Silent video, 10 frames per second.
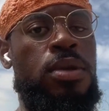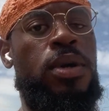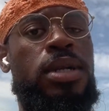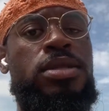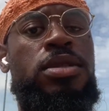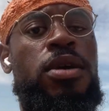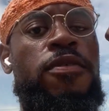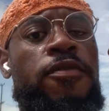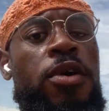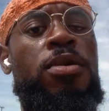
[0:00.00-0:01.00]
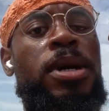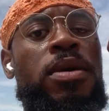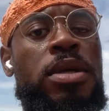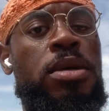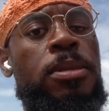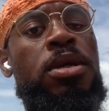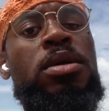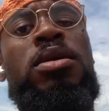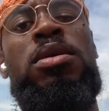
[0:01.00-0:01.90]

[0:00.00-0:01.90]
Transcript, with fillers: gotta stand firm out here, man.